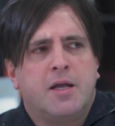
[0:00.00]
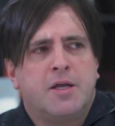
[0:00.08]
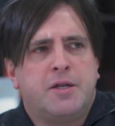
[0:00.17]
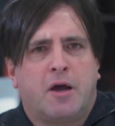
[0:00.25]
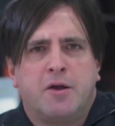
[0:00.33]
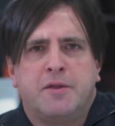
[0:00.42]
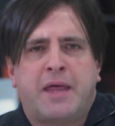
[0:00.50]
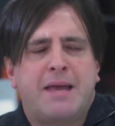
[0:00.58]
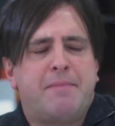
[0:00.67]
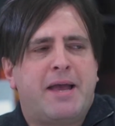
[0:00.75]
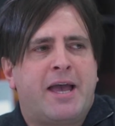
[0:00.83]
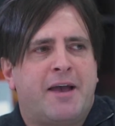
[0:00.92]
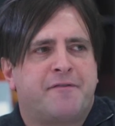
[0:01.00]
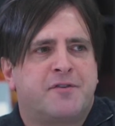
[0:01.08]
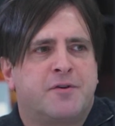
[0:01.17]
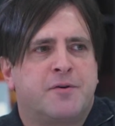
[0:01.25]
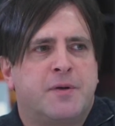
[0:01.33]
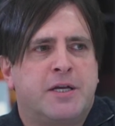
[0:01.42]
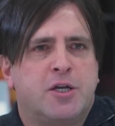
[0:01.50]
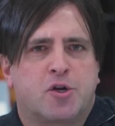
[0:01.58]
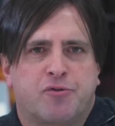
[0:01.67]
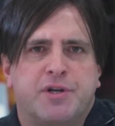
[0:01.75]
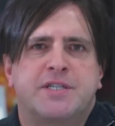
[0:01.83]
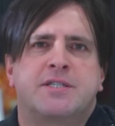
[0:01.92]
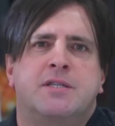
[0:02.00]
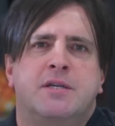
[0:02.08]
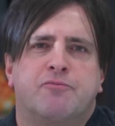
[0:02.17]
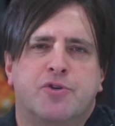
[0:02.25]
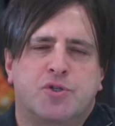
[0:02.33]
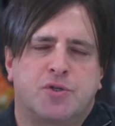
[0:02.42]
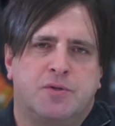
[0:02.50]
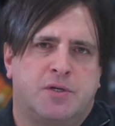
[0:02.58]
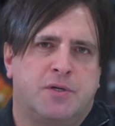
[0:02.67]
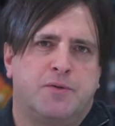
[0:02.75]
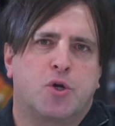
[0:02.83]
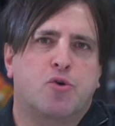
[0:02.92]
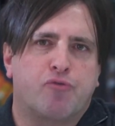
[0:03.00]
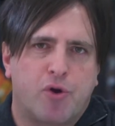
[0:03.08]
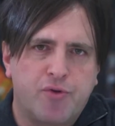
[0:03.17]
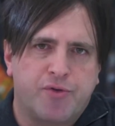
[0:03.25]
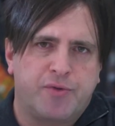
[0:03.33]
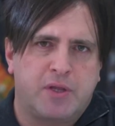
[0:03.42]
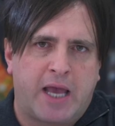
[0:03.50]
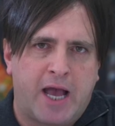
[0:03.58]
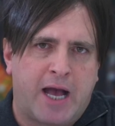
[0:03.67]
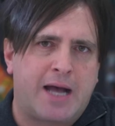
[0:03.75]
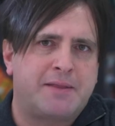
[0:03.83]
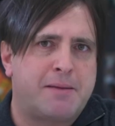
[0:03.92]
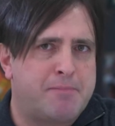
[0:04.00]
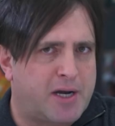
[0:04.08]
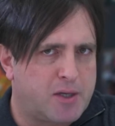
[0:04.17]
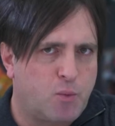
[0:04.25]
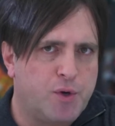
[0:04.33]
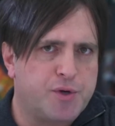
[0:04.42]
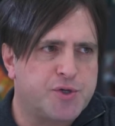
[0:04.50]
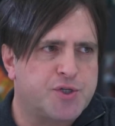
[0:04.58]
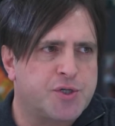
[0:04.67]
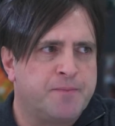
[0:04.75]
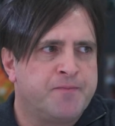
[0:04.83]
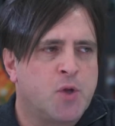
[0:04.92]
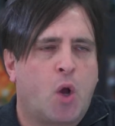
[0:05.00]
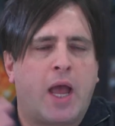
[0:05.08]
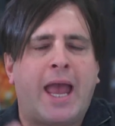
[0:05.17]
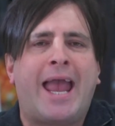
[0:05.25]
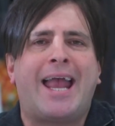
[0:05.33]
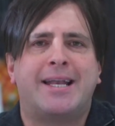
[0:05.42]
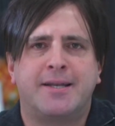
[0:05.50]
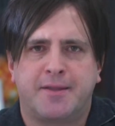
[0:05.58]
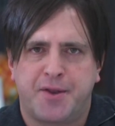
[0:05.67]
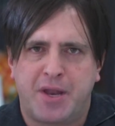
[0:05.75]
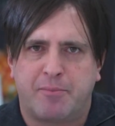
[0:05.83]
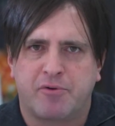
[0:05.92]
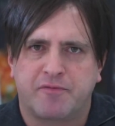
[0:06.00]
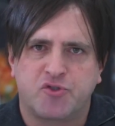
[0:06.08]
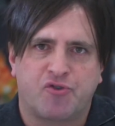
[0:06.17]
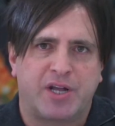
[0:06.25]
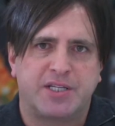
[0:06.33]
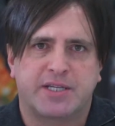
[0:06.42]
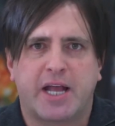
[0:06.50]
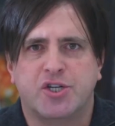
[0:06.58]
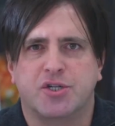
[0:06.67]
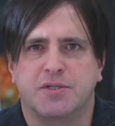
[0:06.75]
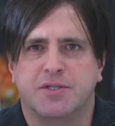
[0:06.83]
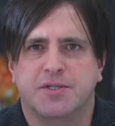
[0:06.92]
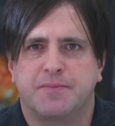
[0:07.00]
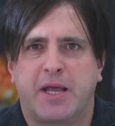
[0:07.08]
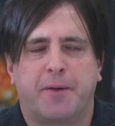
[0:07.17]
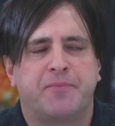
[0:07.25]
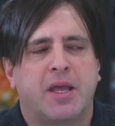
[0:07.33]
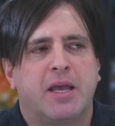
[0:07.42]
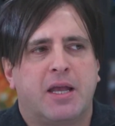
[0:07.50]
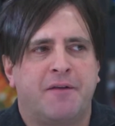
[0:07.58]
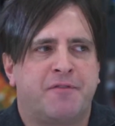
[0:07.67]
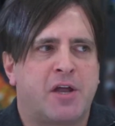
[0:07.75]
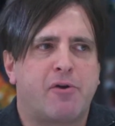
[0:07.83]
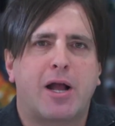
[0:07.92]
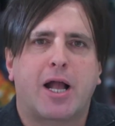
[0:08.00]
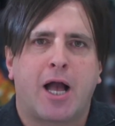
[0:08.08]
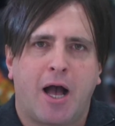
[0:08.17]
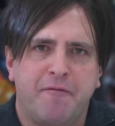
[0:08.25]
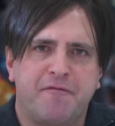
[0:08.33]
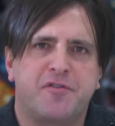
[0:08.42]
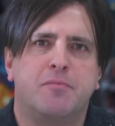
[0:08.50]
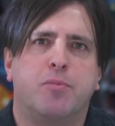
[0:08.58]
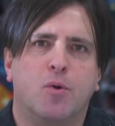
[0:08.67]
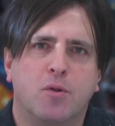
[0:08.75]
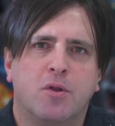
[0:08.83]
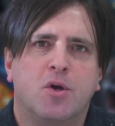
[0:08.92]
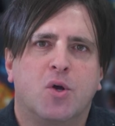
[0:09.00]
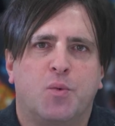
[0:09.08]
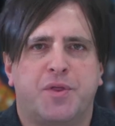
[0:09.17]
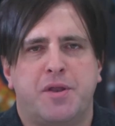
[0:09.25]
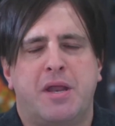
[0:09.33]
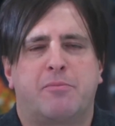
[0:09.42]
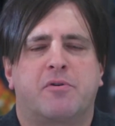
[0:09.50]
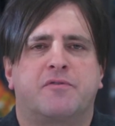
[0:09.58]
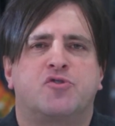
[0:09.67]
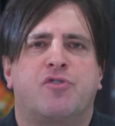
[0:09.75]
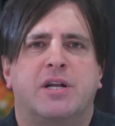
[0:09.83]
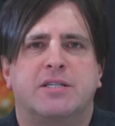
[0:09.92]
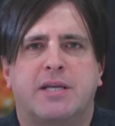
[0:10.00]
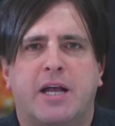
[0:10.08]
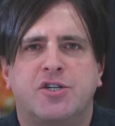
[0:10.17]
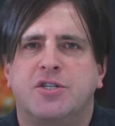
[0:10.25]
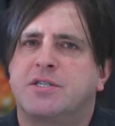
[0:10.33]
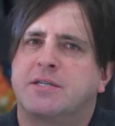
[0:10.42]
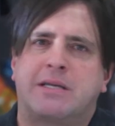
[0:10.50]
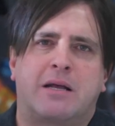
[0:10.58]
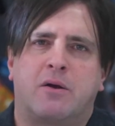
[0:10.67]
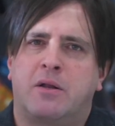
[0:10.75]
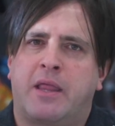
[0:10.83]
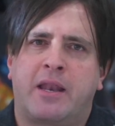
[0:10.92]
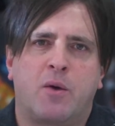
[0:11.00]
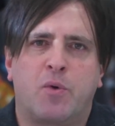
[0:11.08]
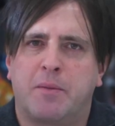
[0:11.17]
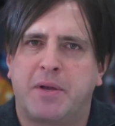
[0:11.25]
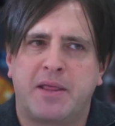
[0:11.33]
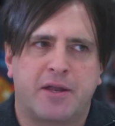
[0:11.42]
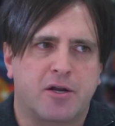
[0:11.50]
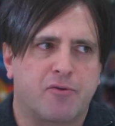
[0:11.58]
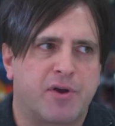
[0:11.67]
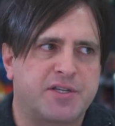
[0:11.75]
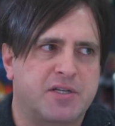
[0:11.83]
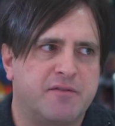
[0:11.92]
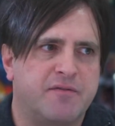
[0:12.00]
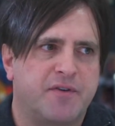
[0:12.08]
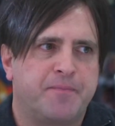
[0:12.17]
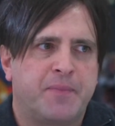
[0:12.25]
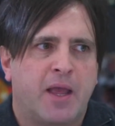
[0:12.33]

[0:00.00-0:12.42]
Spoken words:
They may have to increase the growth, how hard their money works, and the number of transactions. Now, if they're uncomfortable with the number of transactions because they don't want to be that aggressive,